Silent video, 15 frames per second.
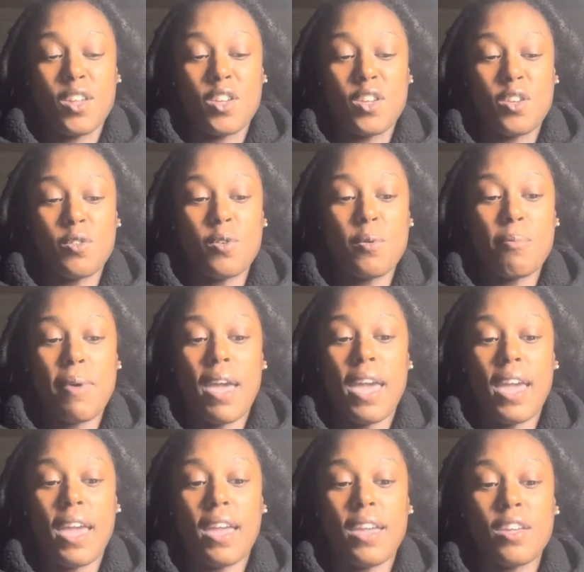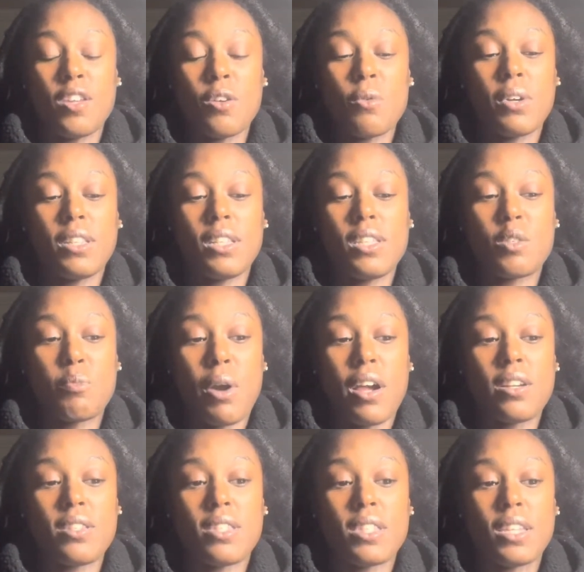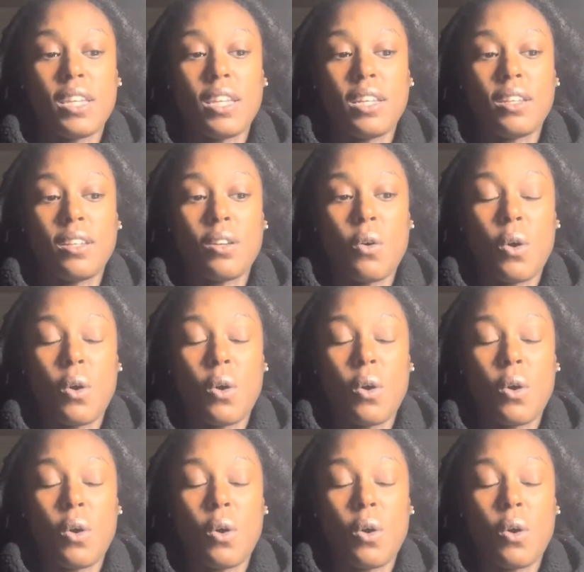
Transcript: You and this person,